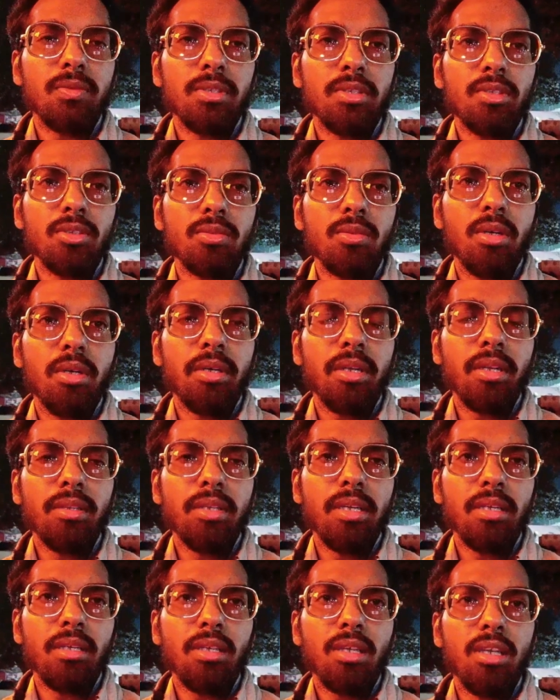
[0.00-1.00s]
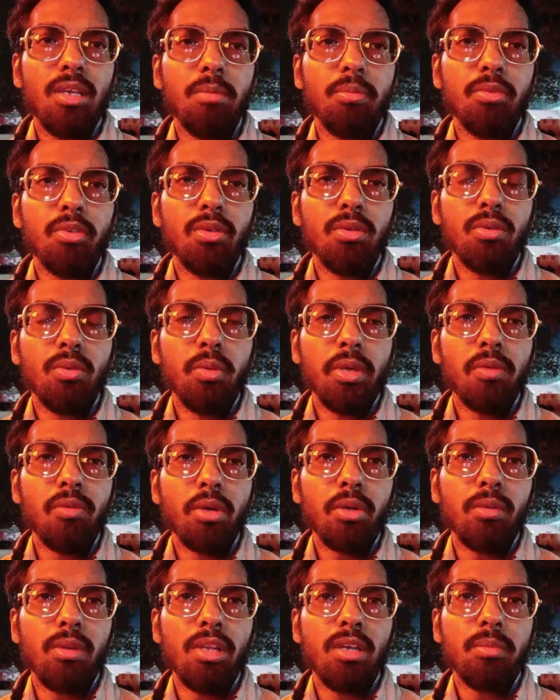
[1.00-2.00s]
So until then, keep doing what you
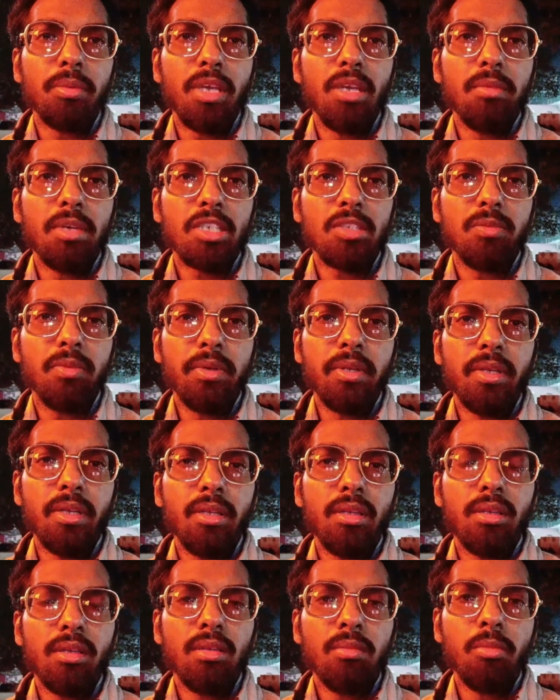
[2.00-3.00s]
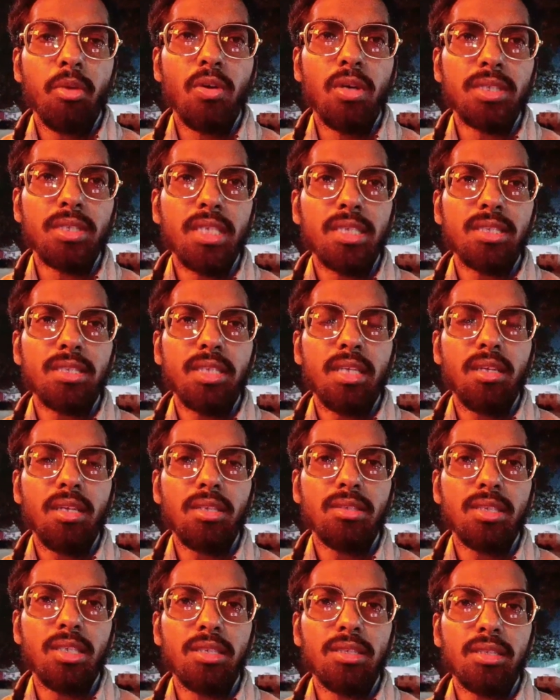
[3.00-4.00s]
love, keep exploring, because as an antique
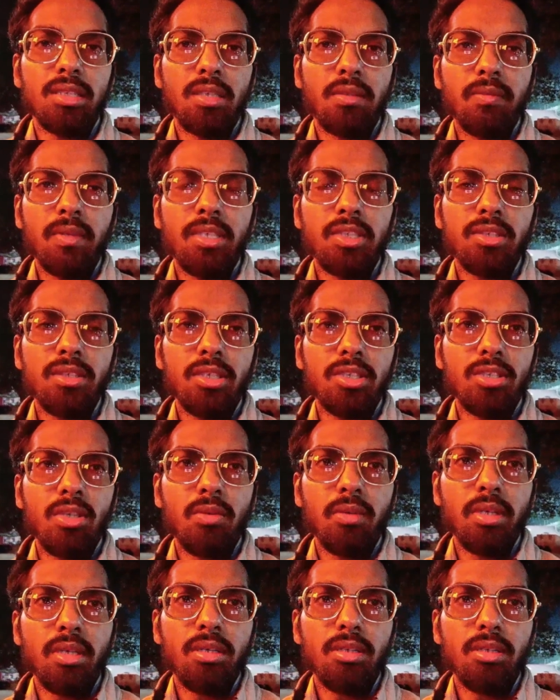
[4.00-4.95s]
says, the adventure is out there.